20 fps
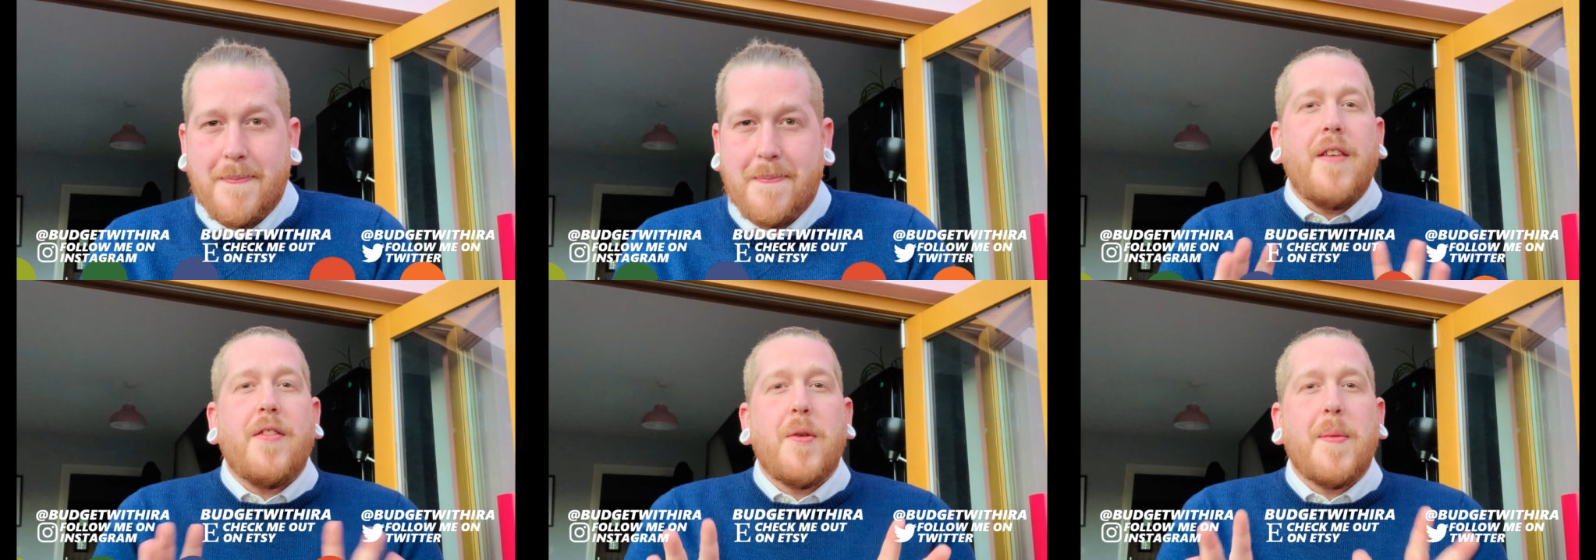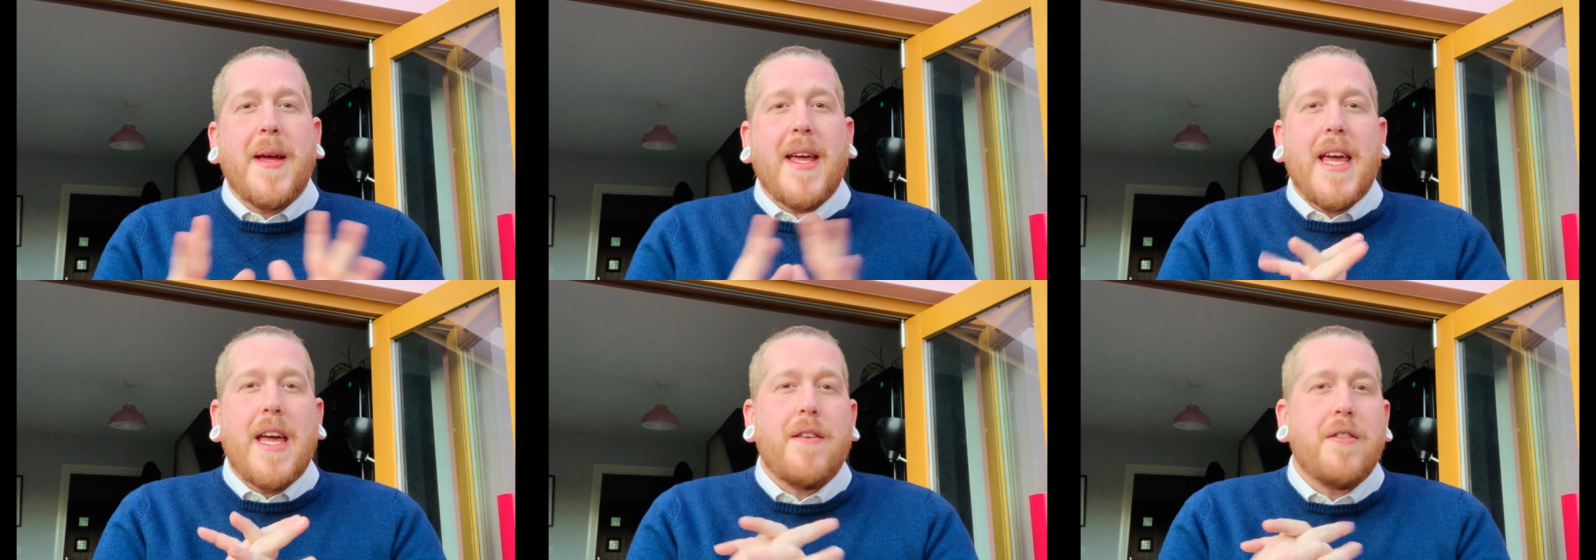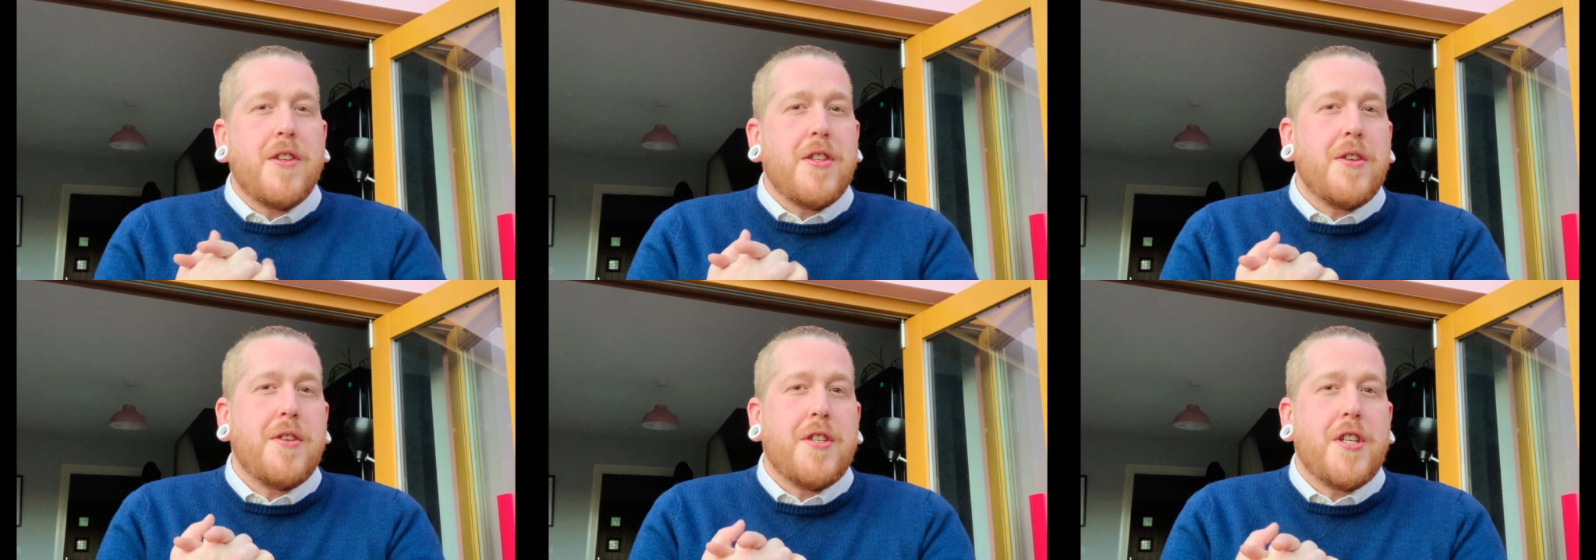Every week here
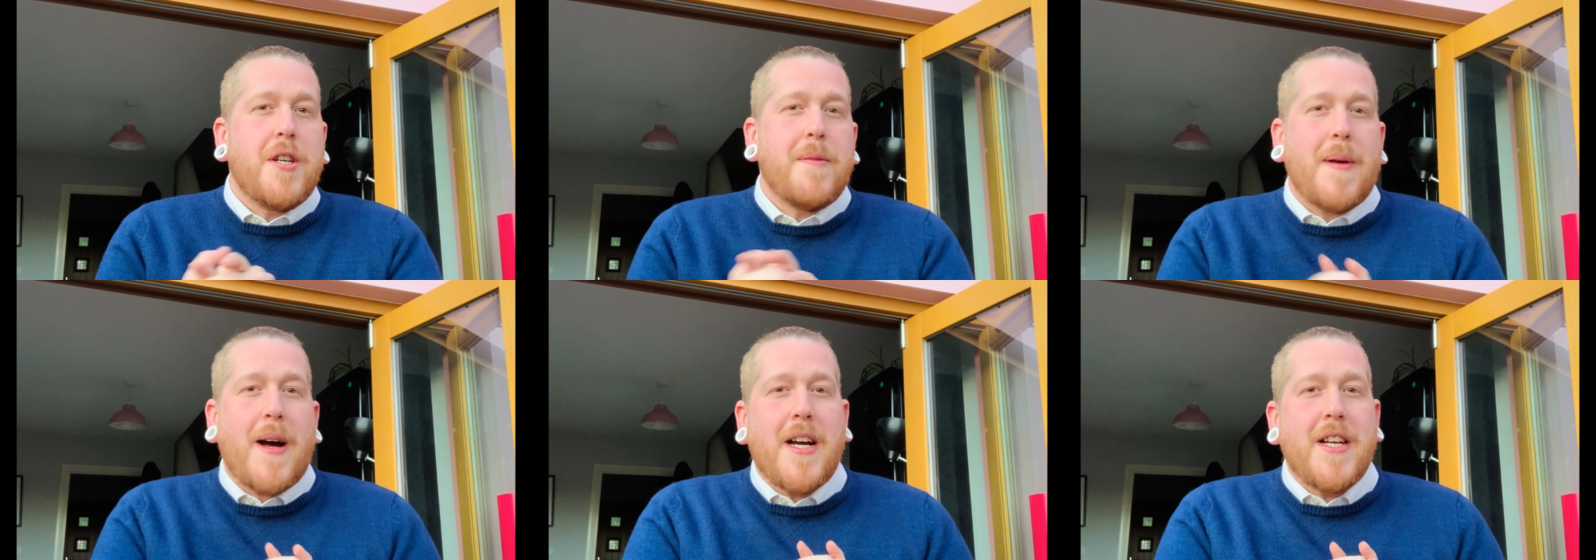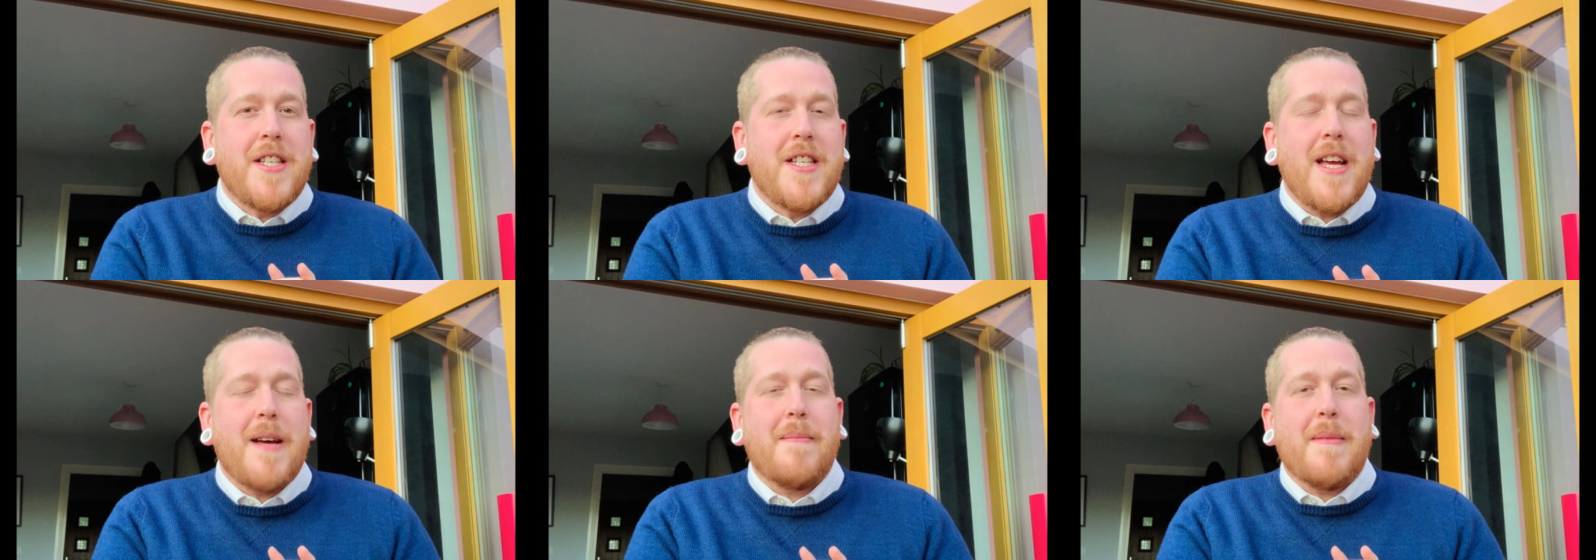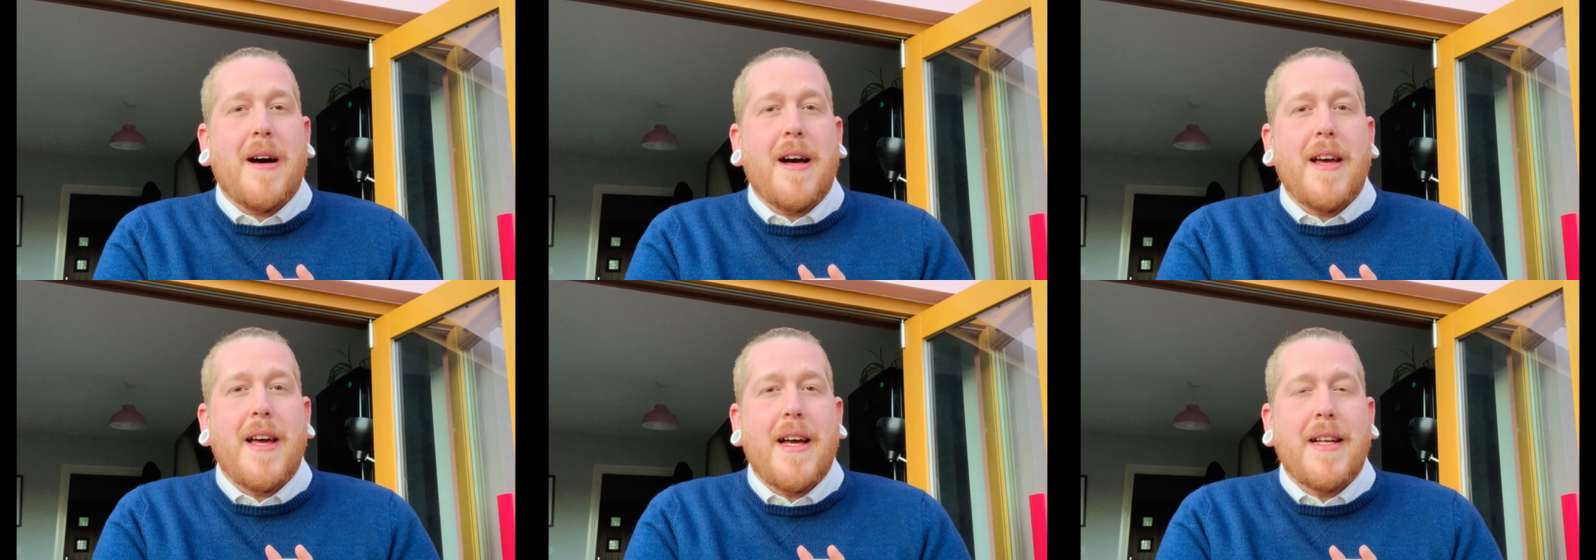on YouTube, I share
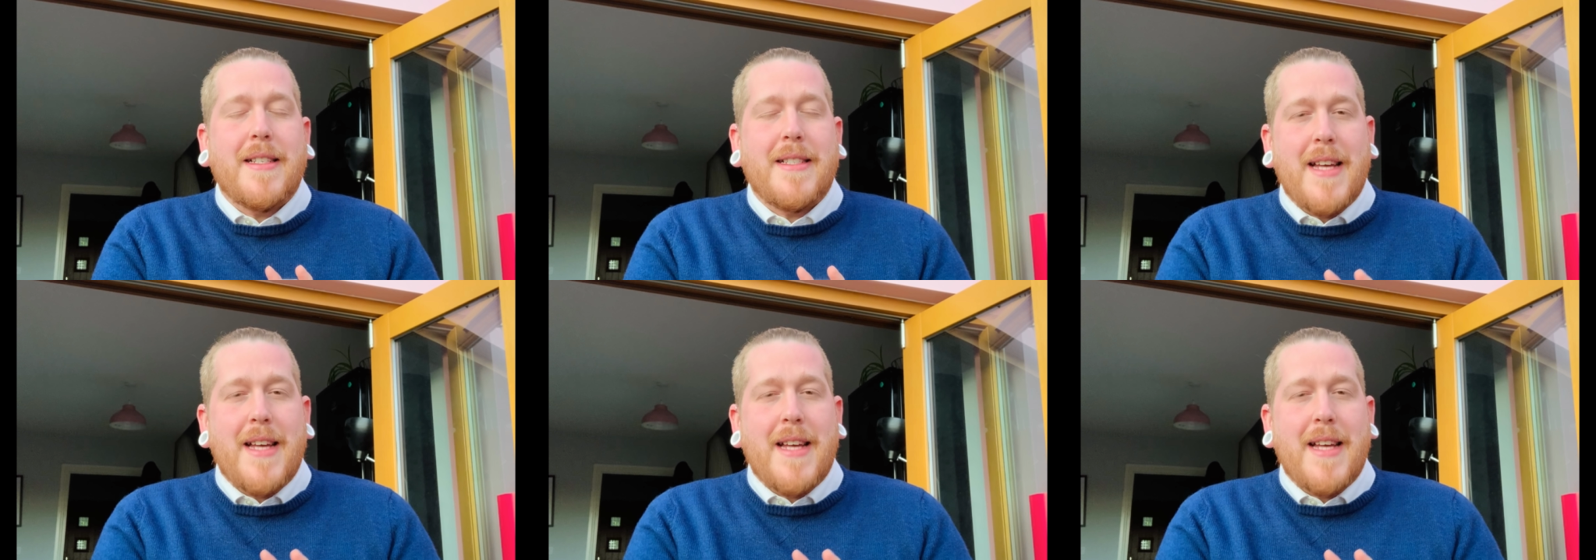my